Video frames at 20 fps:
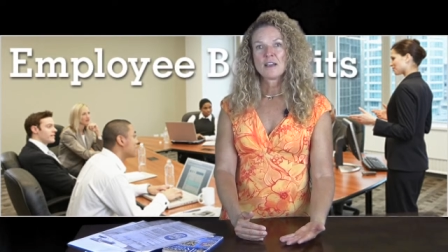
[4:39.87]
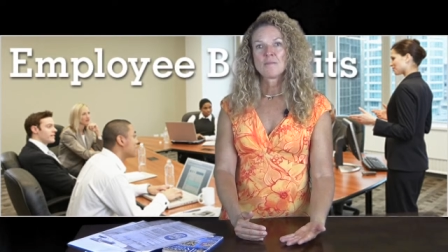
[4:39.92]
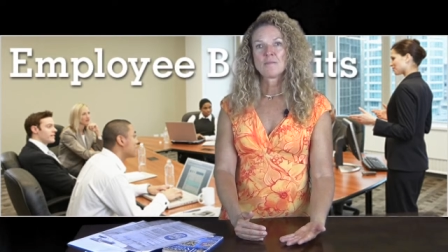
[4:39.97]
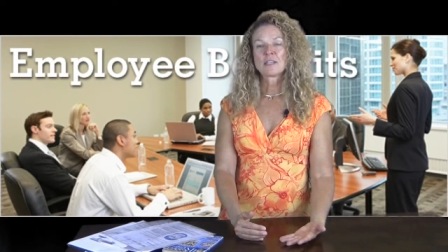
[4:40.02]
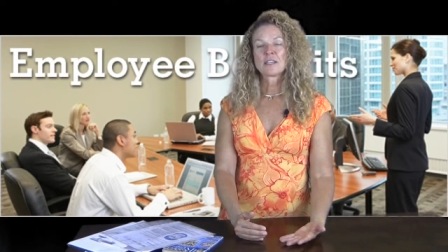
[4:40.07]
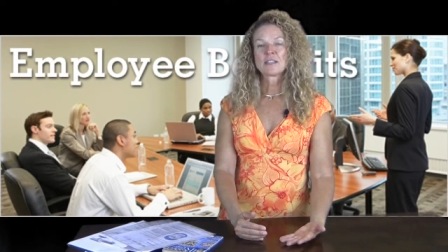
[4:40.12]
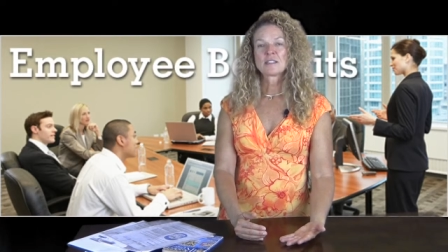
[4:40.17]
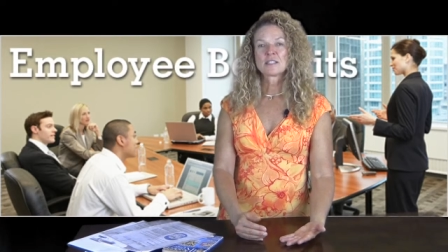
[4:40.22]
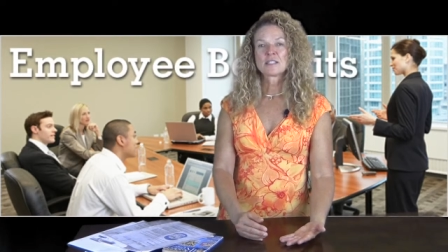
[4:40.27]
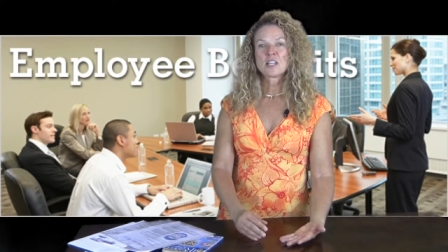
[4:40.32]

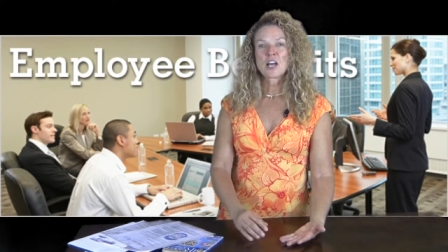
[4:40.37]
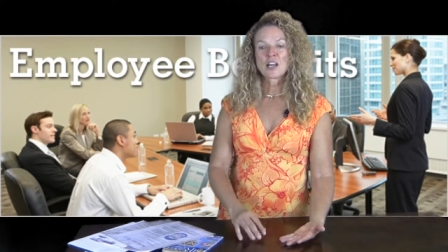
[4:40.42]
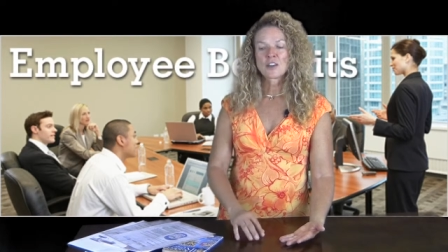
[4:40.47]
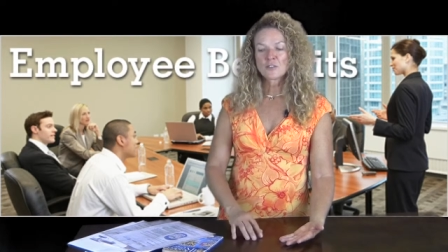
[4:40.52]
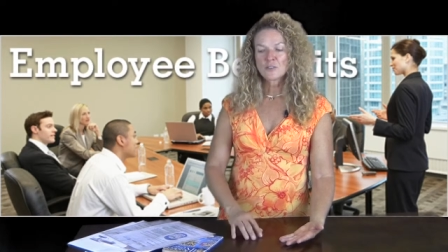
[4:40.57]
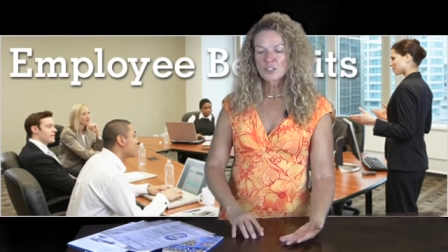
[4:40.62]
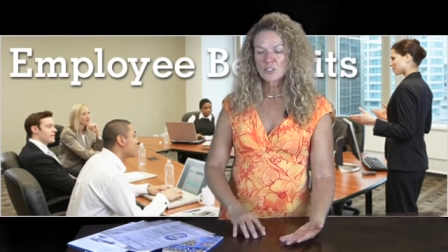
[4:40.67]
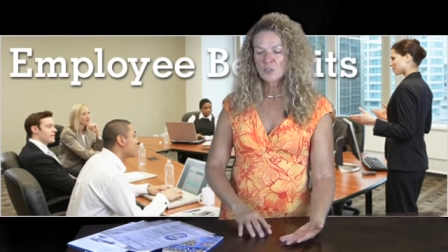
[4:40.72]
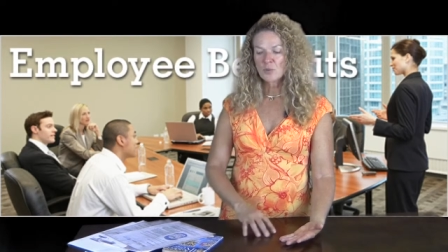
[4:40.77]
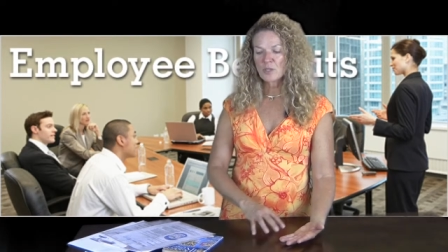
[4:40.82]
Because not
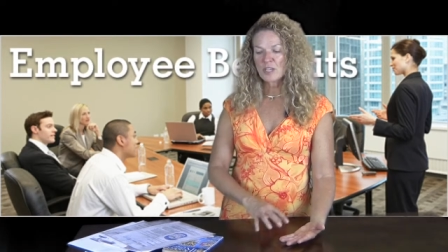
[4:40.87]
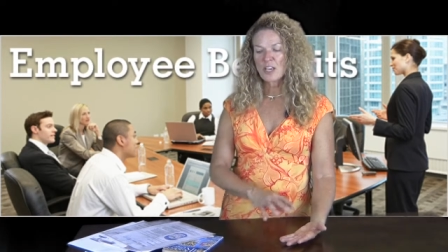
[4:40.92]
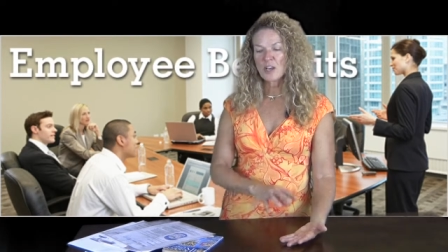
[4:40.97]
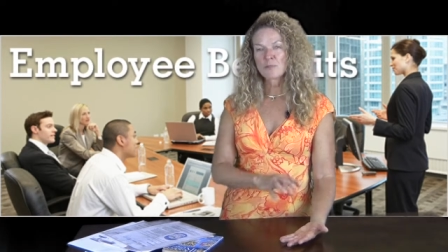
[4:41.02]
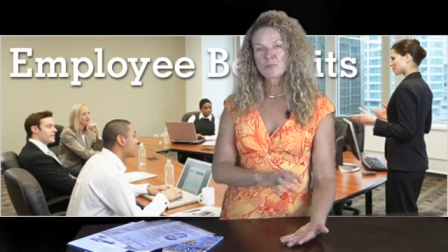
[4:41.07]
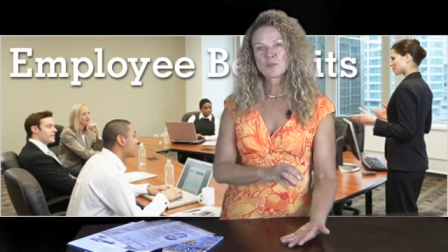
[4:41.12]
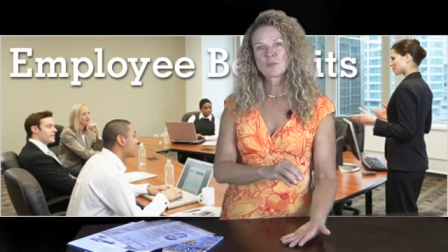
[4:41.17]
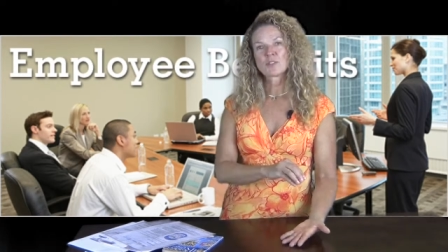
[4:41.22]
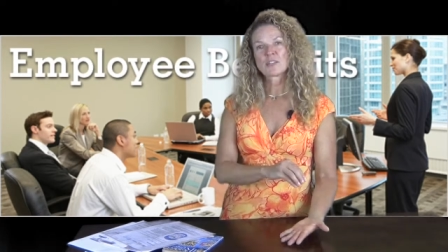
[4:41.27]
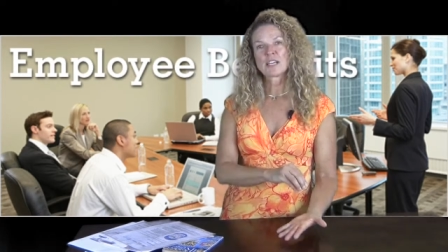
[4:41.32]
only do we
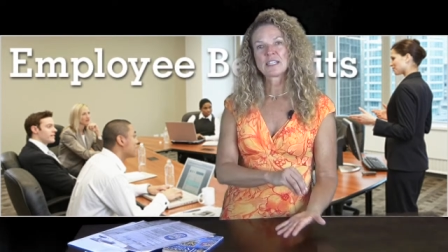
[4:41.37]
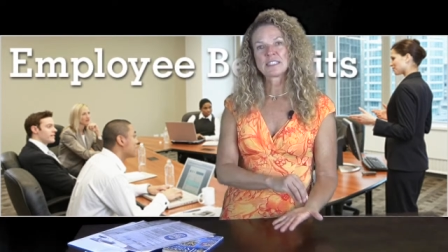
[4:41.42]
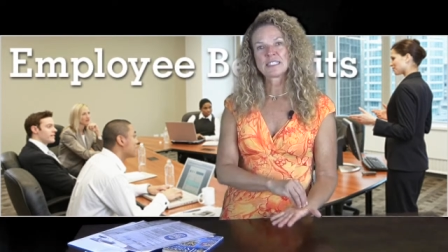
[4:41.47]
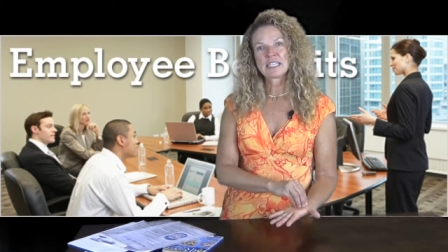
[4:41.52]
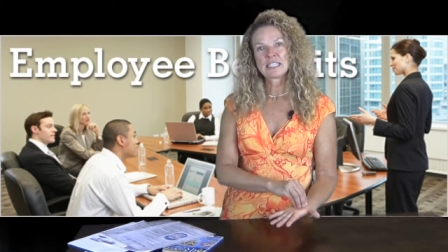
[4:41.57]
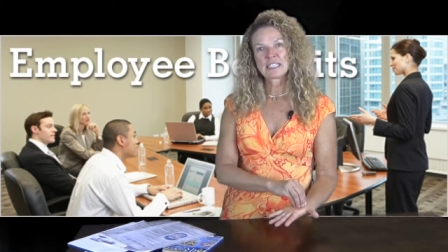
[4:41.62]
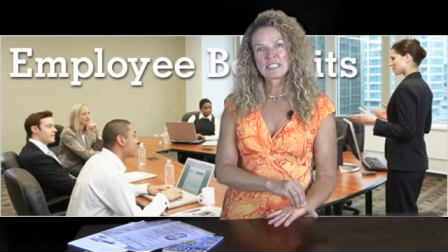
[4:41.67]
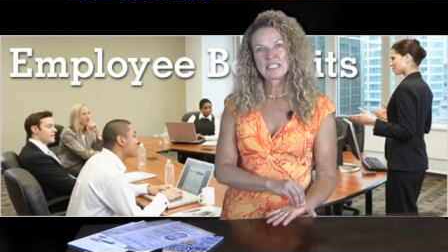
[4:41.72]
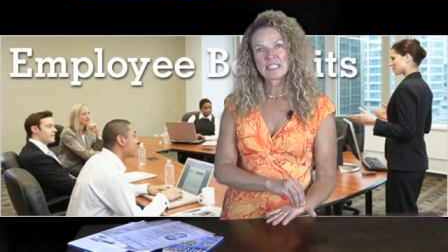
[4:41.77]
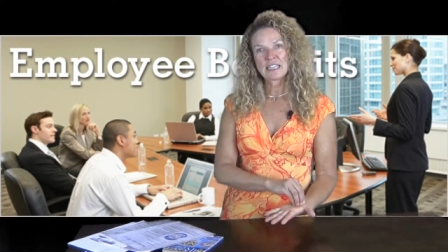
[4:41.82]
help you with
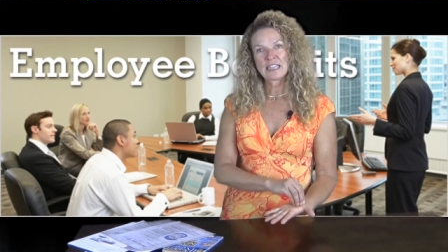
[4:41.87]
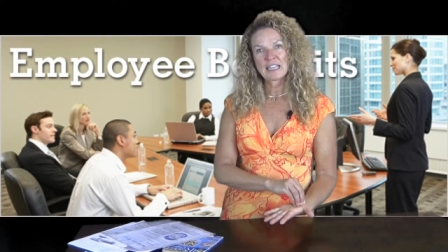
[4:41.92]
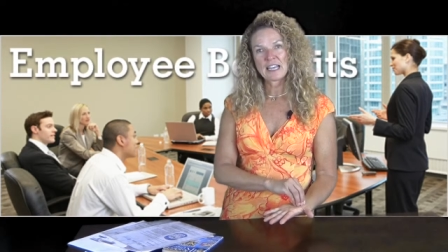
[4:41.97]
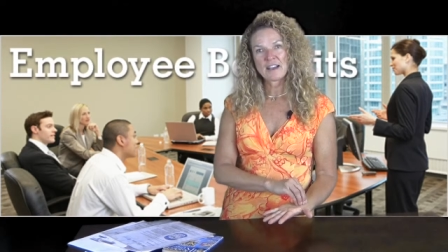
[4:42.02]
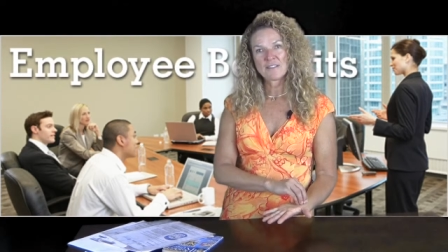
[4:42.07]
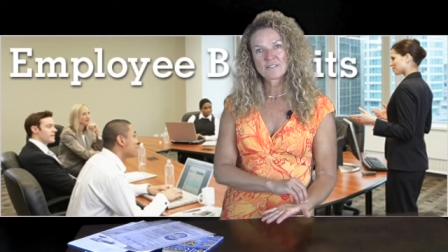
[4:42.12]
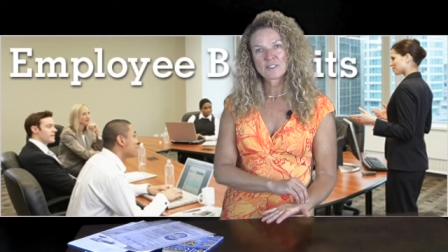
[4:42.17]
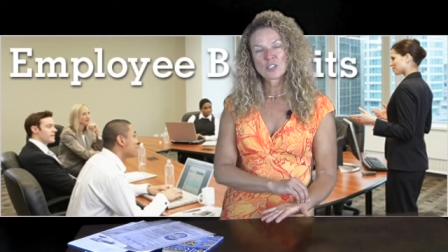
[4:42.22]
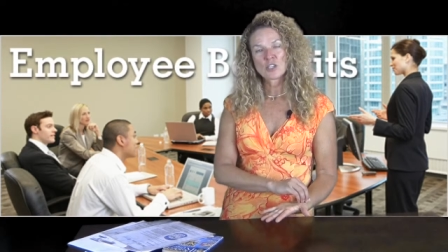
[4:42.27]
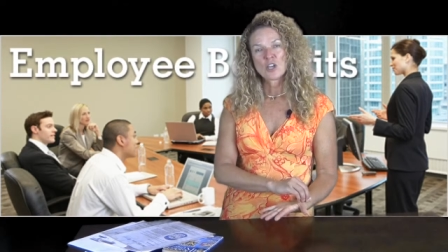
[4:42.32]
identity
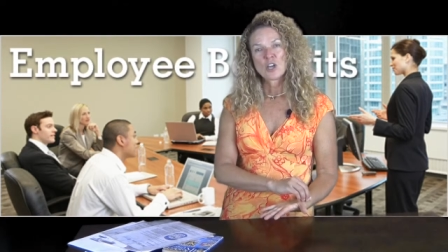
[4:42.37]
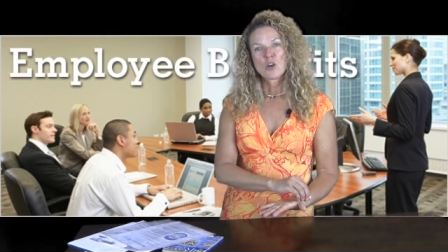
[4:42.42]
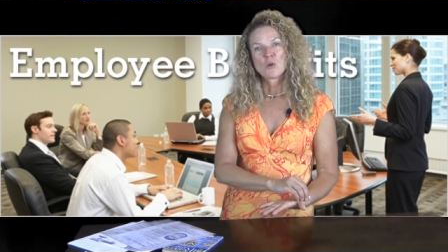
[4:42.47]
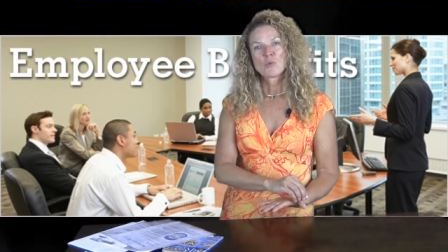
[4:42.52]
theft,